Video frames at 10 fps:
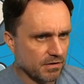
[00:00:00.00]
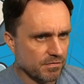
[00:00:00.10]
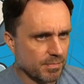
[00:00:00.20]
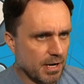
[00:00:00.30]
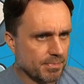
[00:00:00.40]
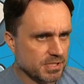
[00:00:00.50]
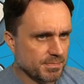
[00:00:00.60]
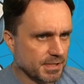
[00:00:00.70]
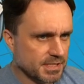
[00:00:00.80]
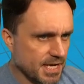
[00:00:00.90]
If the bot puts a
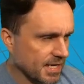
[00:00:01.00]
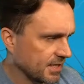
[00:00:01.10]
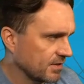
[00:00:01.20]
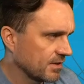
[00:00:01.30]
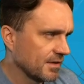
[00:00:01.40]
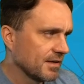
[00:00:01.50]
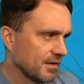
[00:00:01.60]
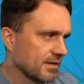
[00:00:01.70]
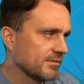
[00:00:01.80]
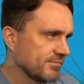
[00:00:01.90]
big stack here,
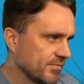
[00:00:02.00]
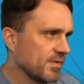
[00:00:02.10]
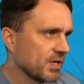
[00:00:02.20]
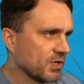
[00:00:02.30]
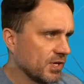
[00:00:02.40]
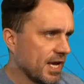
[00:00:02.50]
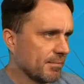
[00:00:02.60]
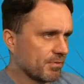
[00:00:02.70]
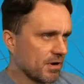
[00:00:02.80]
it could hamper